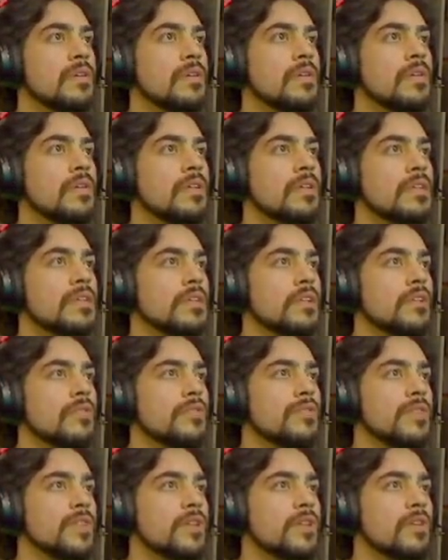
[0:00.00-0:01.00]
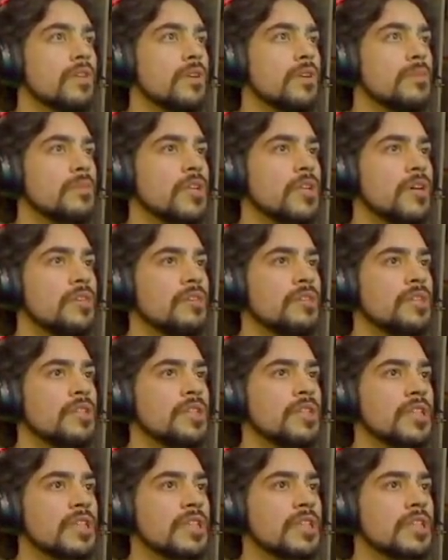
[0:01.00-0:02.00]
Let's go for the corpse
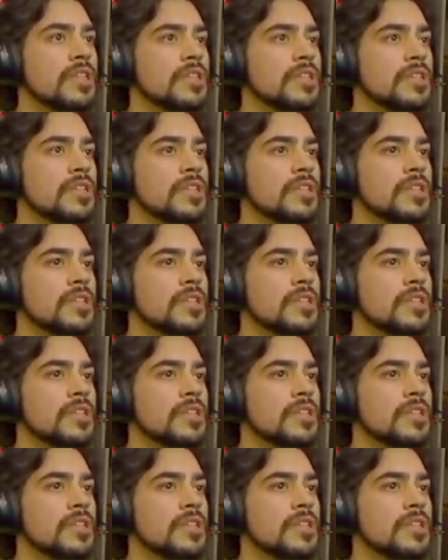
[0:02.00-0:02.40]
harvester, because he's